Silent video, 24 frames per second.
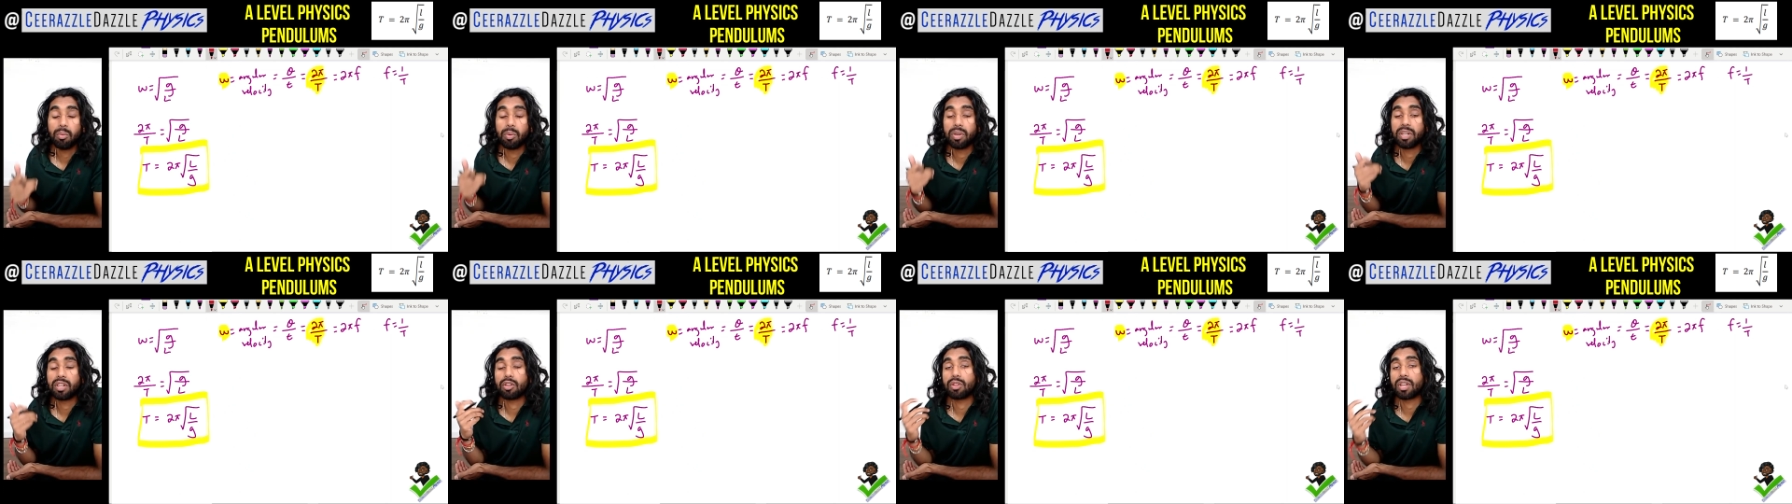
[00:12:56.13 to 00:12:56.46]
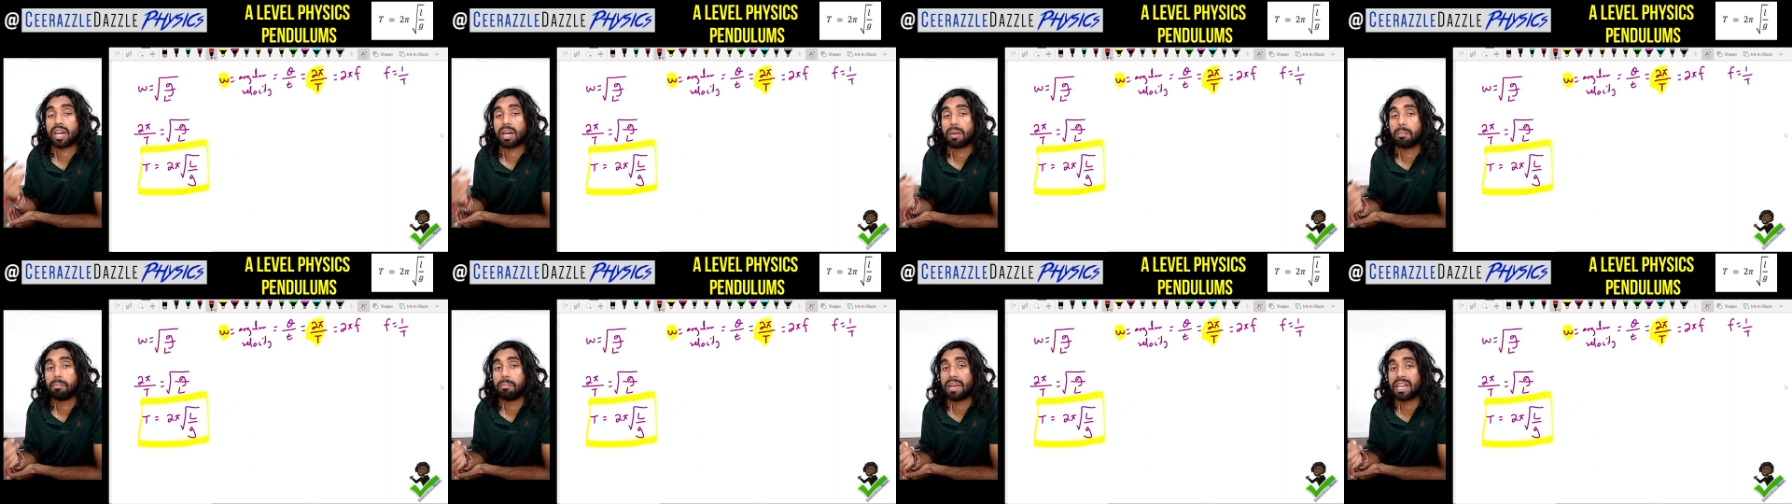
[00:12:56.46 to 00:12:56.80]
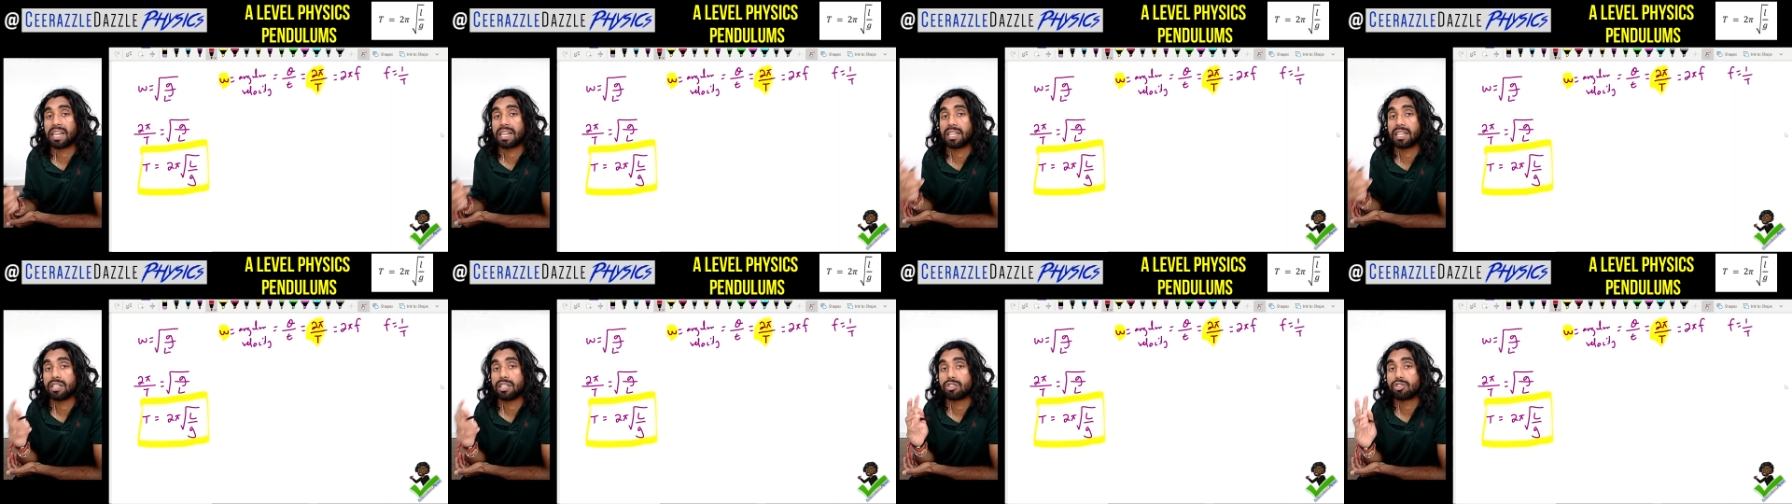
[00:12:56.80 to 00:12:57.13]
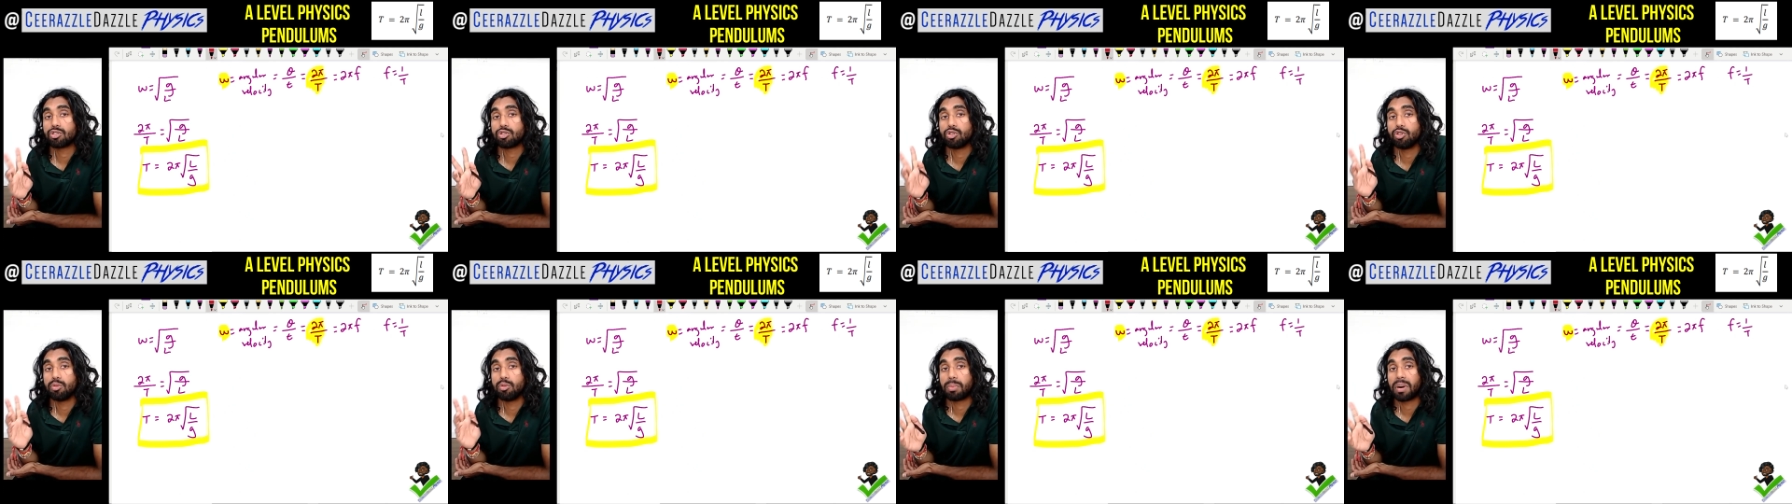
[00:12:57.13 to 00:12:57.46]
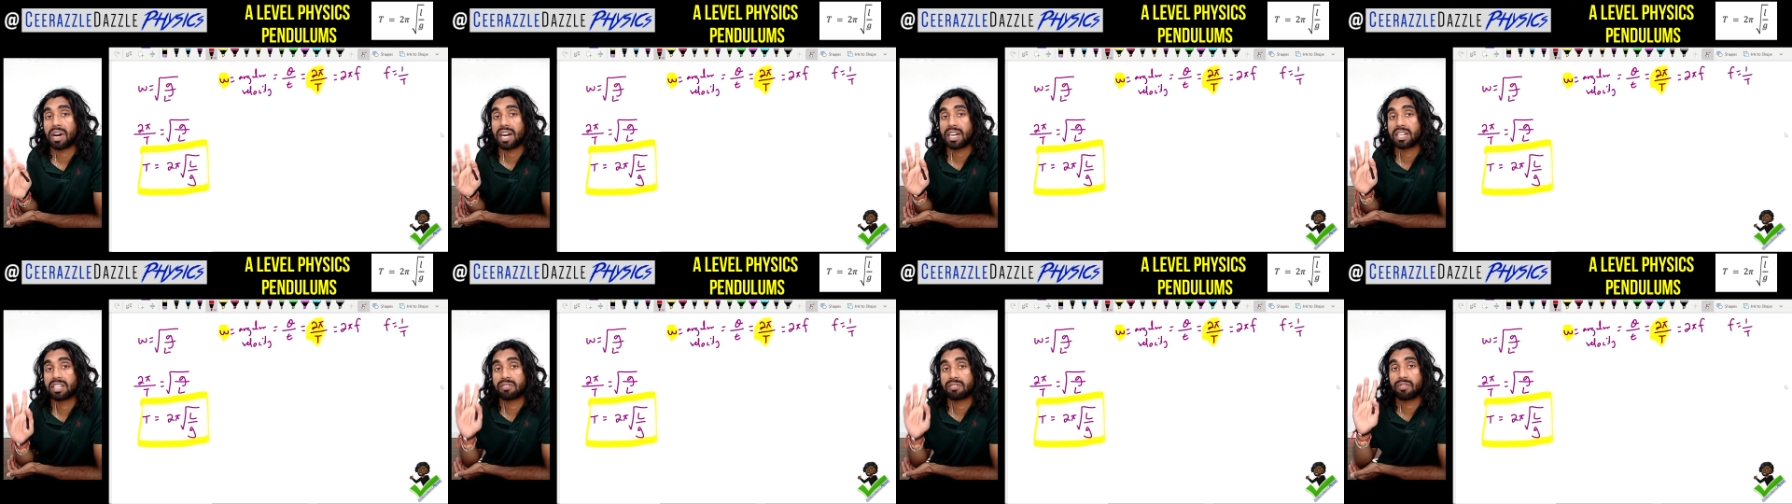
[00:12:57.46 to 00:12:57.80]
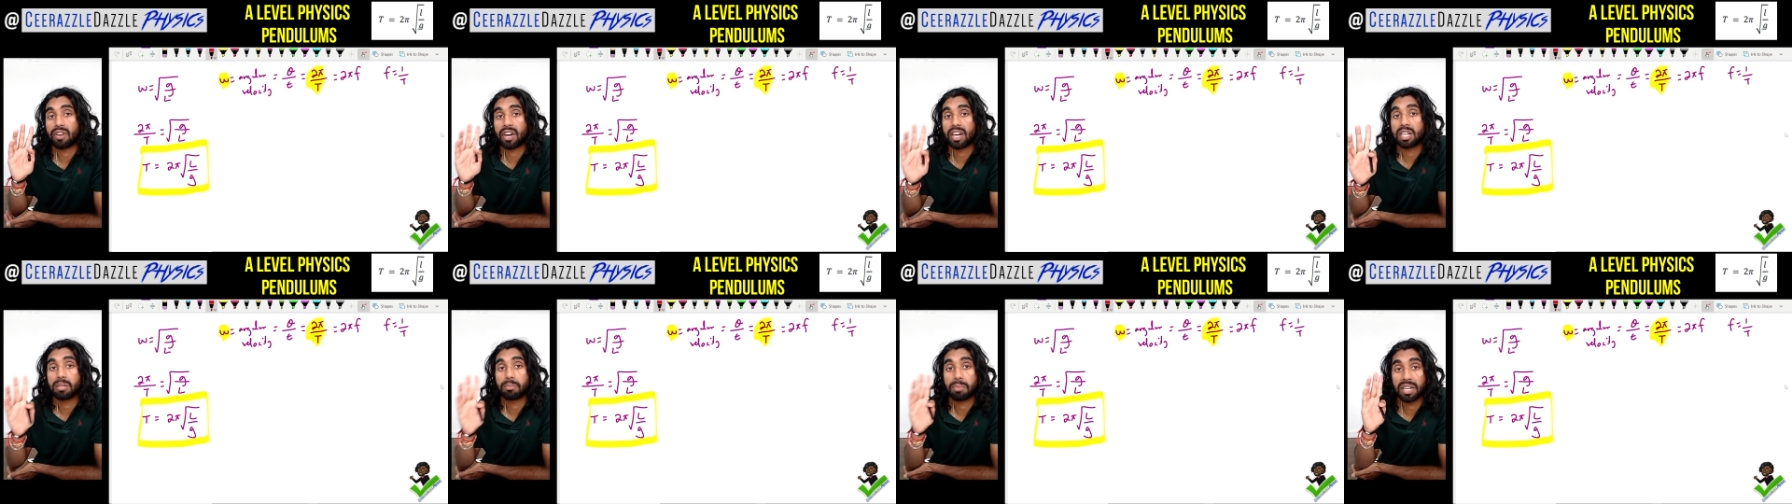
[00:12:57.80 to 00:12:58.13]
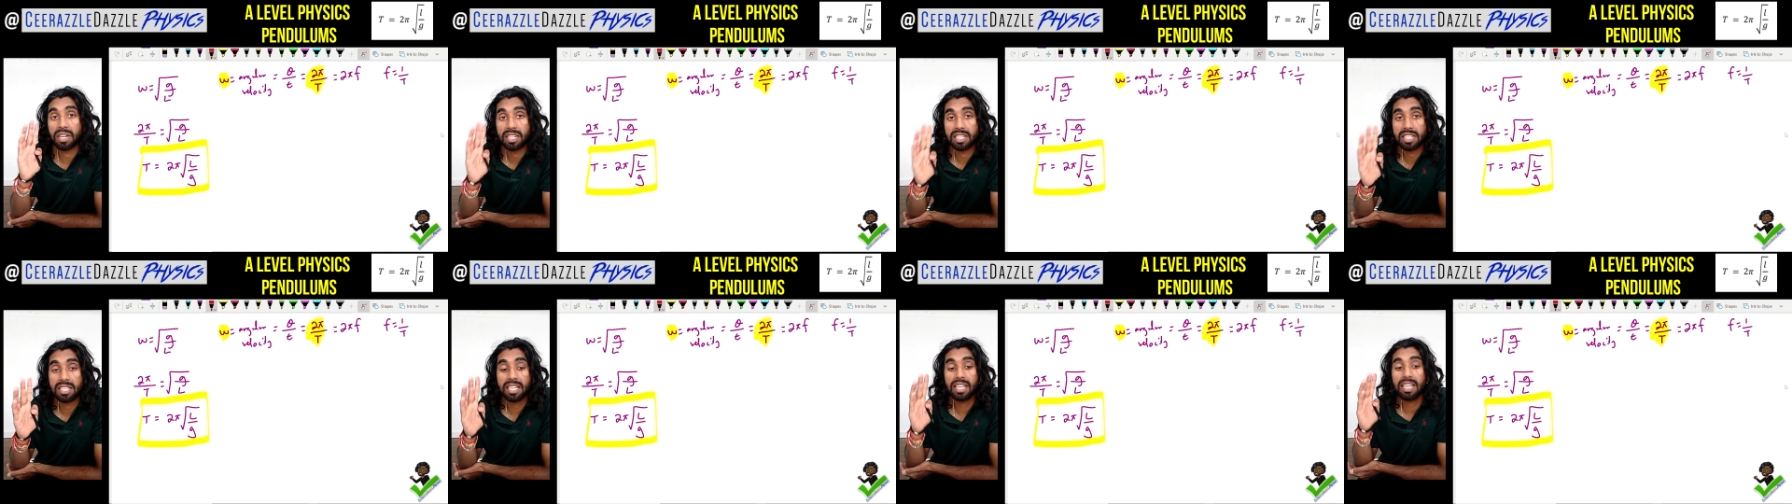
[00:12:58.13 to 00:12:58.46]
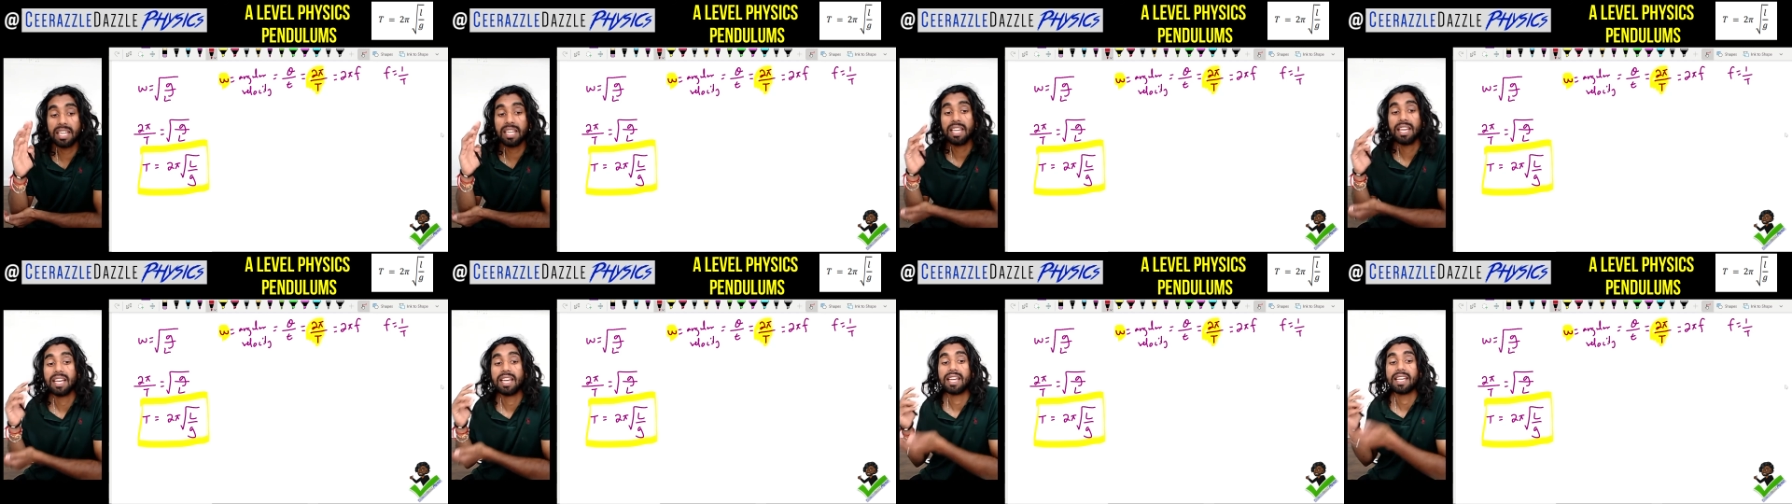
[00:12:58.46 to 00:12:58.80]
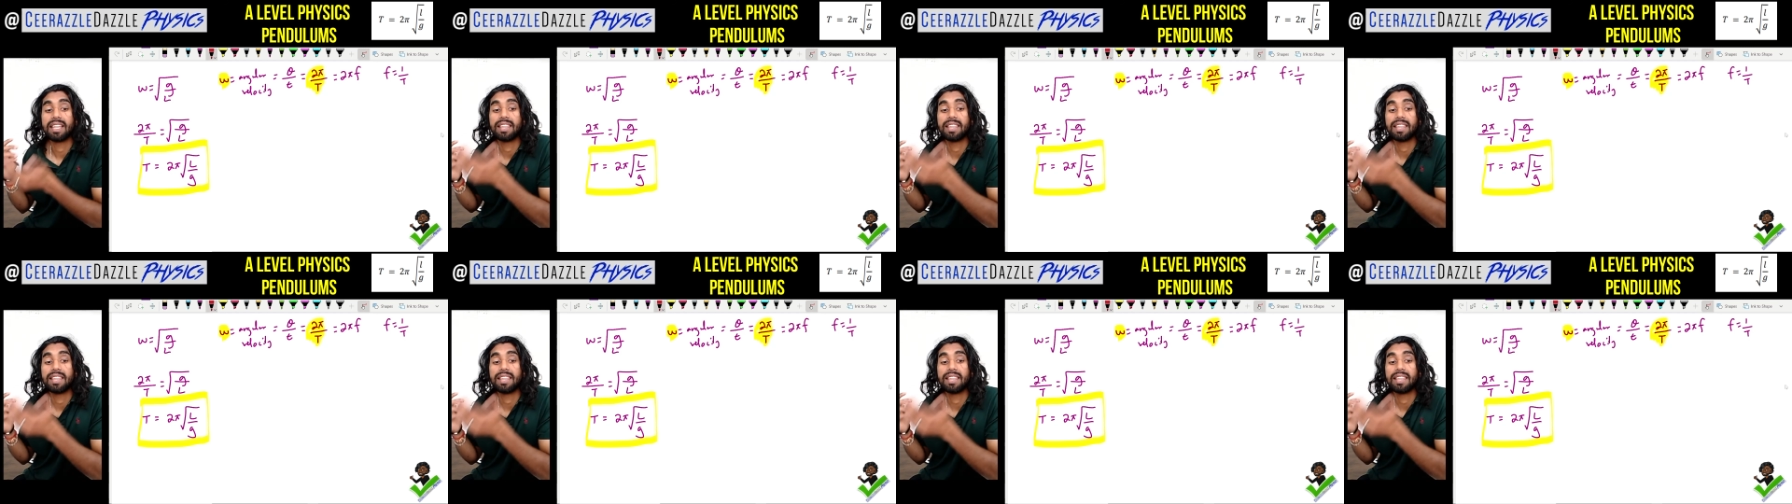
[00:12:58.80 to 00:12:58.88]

We know that omega is 2 pi divided by t.